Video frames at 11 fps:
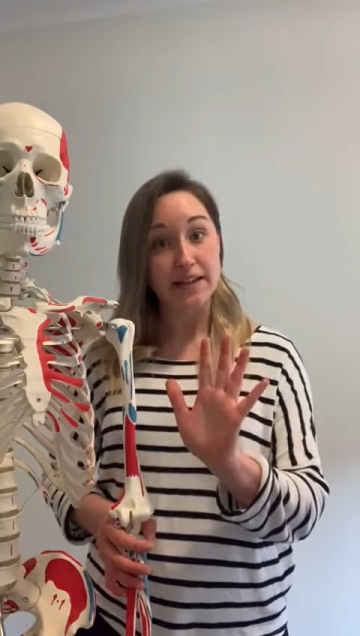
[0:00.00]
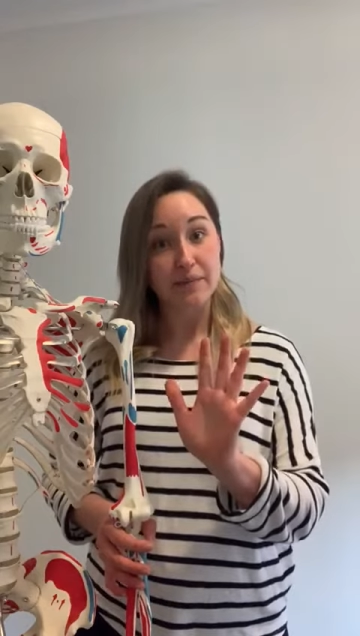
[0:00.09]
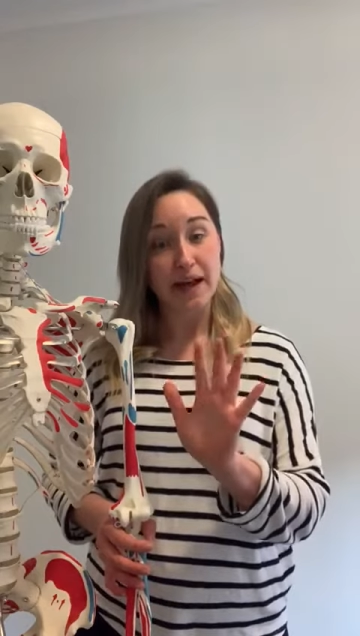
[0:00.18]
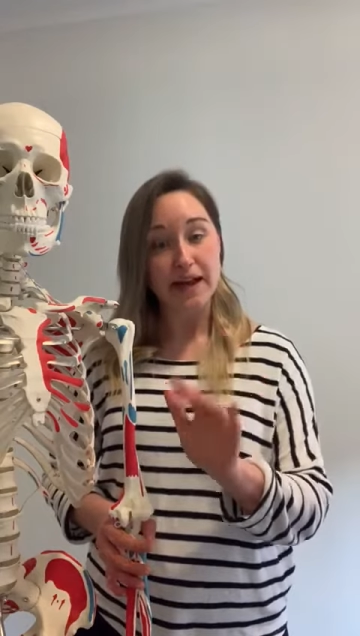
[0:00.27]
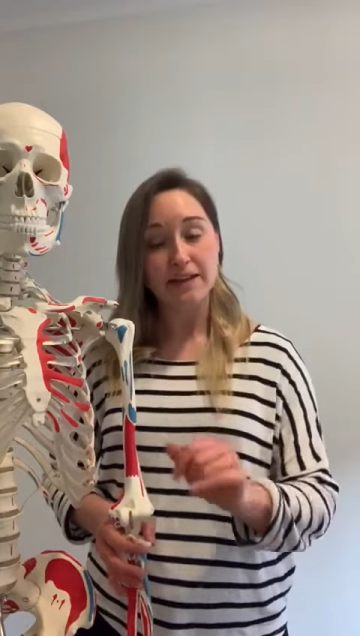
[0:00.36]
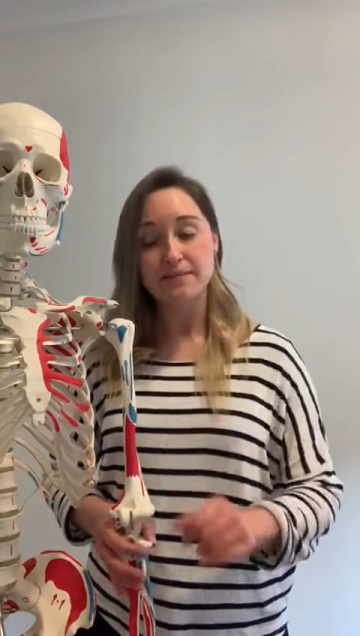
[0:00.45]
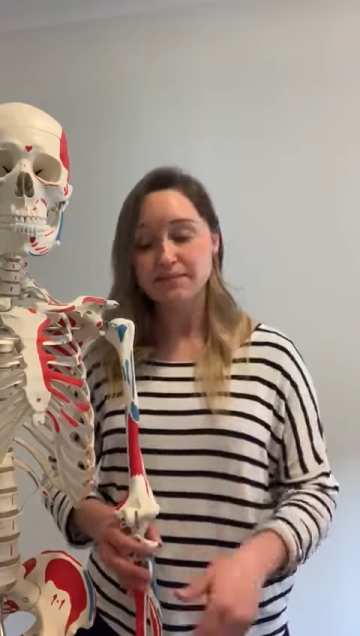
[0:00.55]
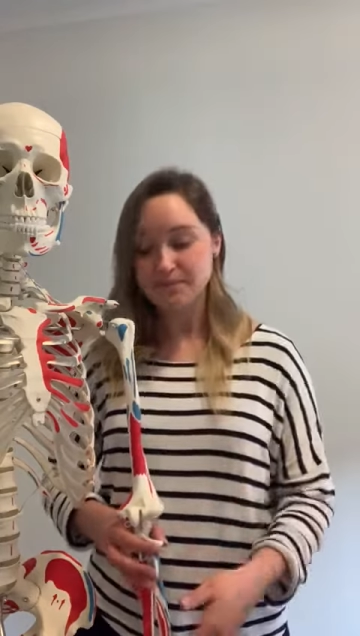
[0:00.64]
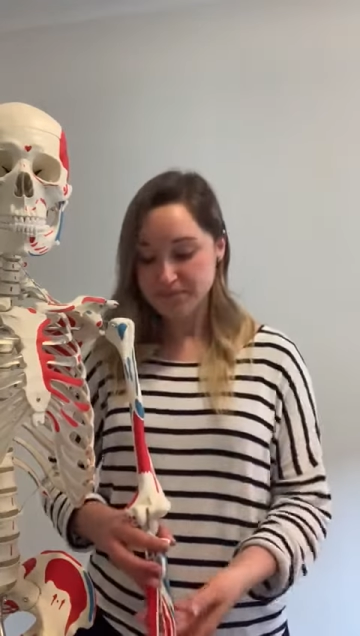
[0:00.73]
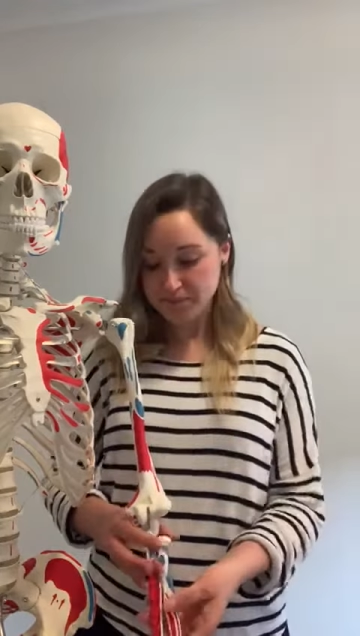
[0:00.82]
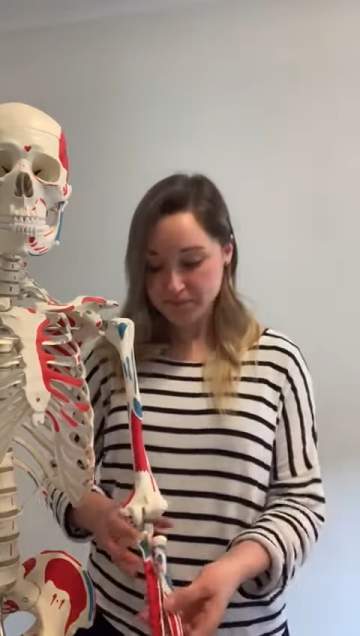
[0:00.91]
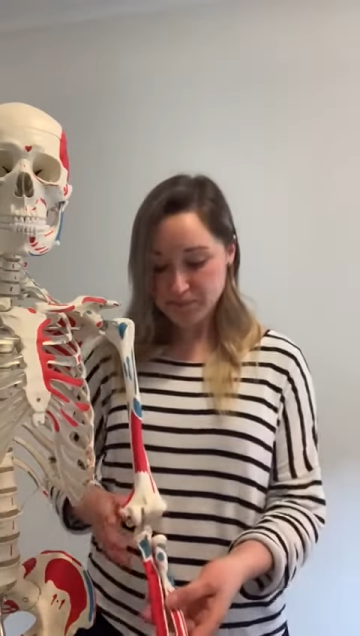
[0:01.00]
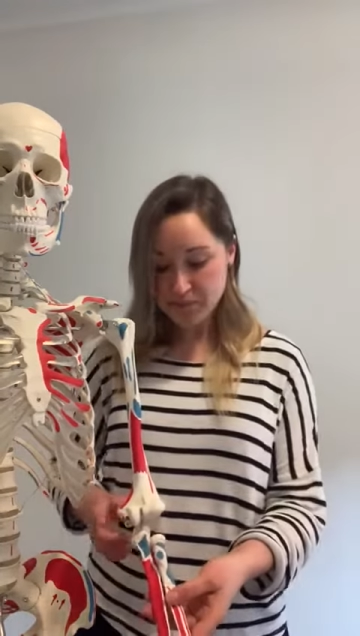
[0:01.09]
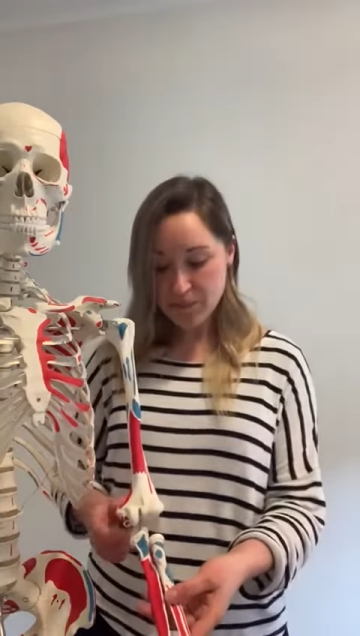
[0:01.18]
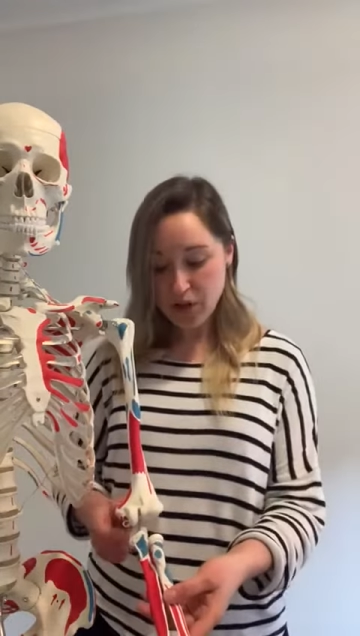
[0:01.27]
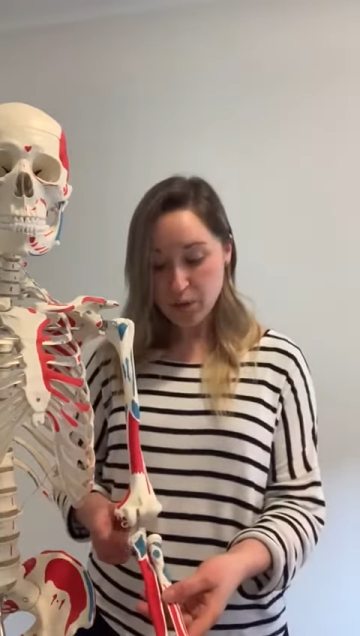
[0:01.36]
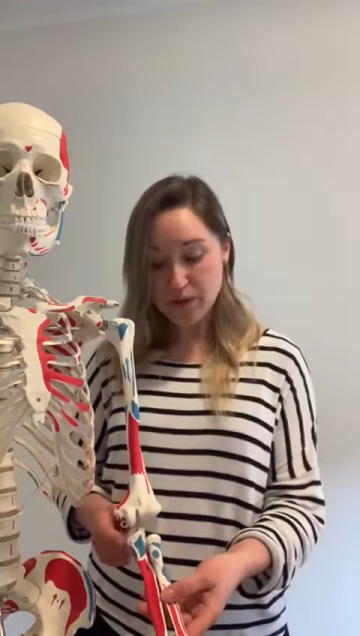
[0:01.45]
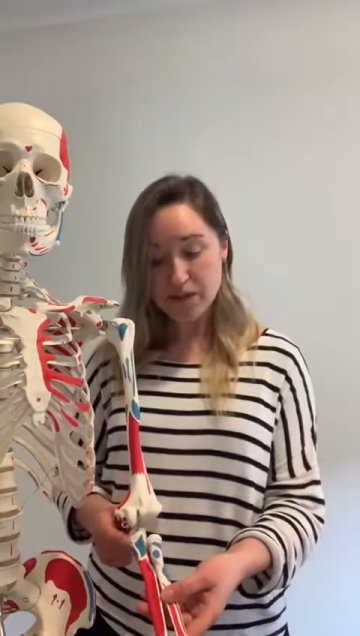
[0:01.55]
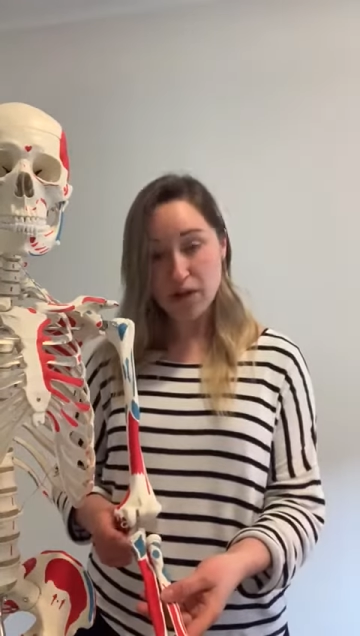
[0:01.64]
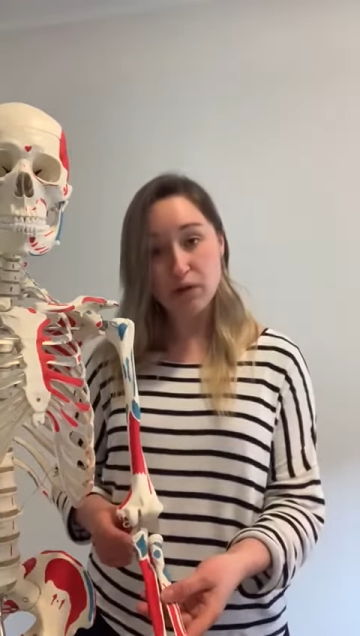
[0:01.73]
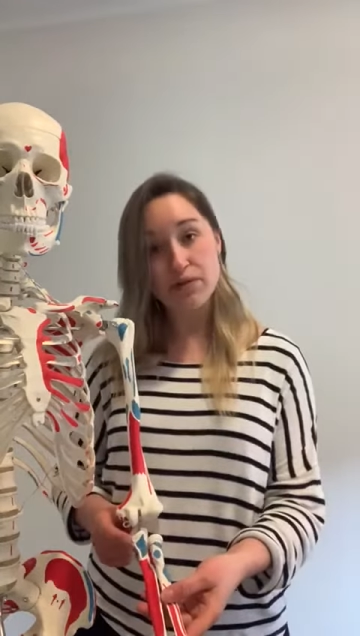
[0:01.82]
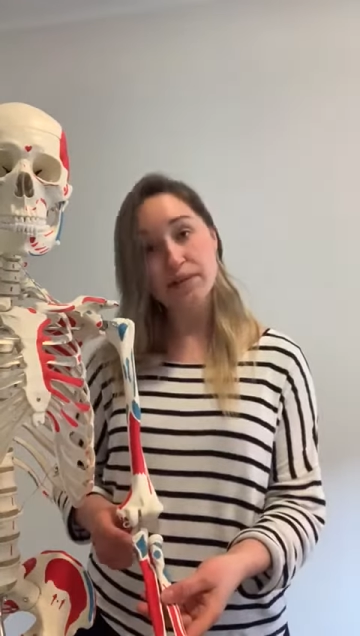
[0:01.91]
the pain. With
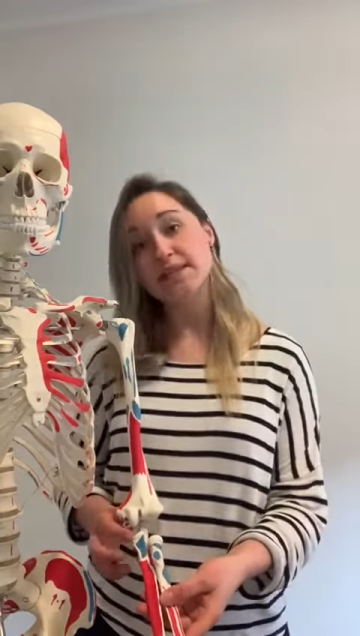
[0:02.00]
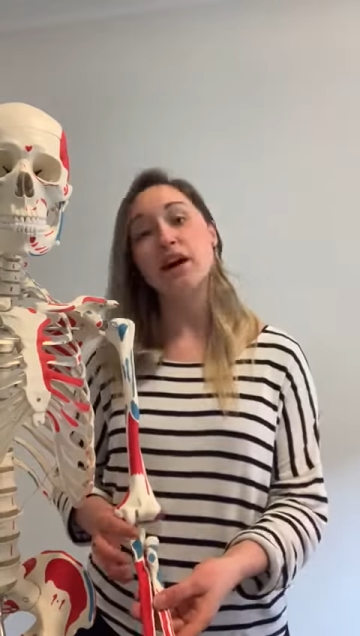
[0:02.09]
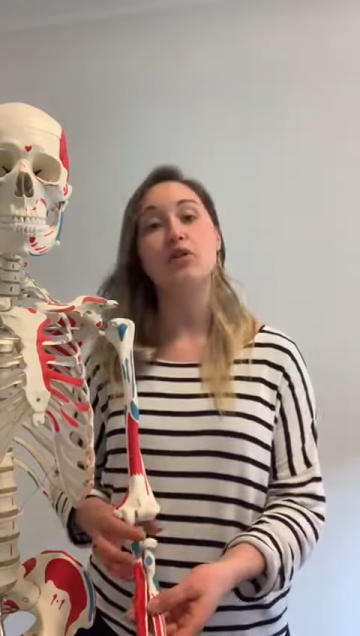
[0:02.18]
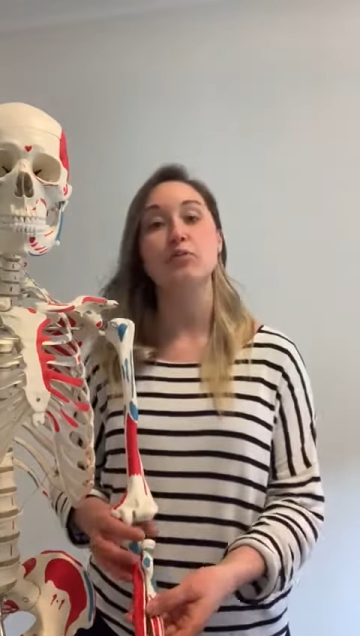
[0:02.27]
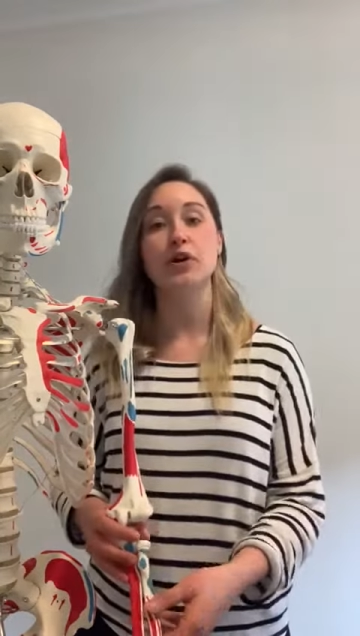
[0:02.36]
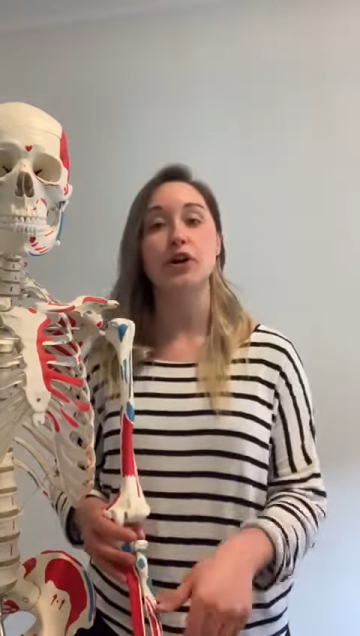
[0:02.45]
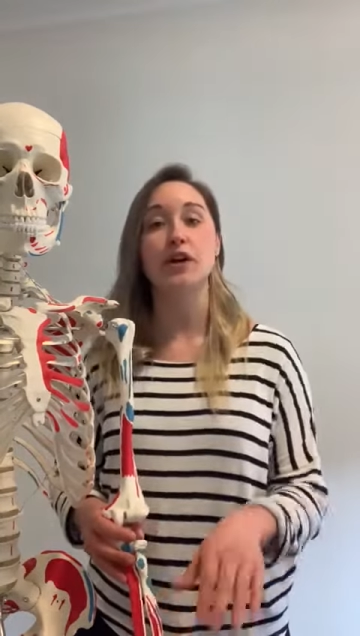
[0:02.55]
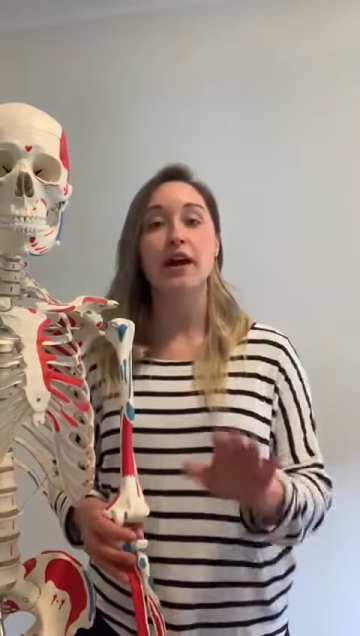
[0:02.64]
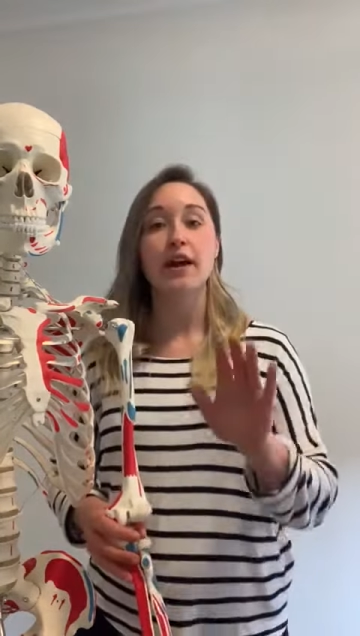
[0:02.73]
golfer's elbow,